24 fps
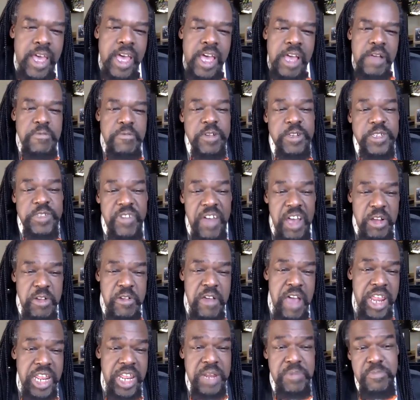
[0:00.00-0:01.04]
Roosevelt
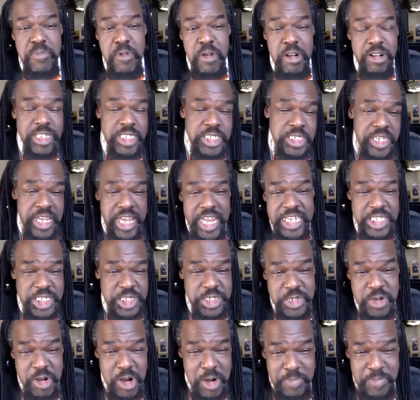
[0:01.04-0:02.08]
Credit, more stage
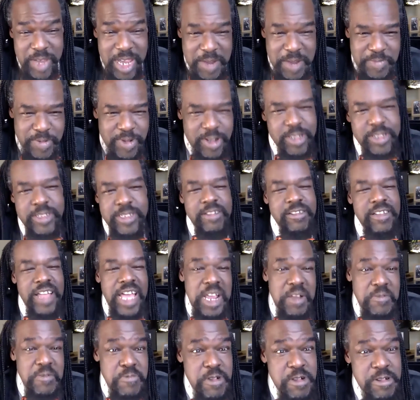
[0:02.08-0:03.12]
door people. They're
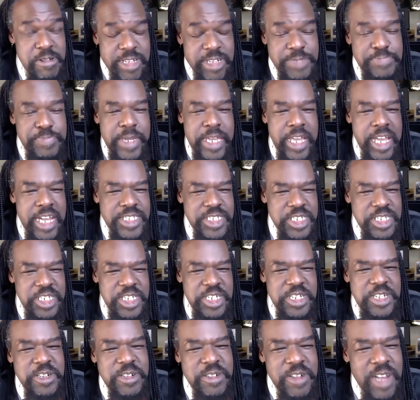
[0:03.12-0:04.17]
like, Rue, it's because of
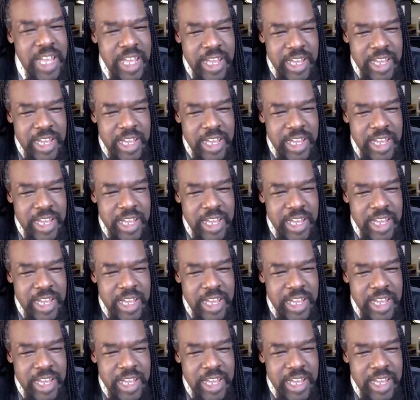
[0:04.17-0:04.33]
you.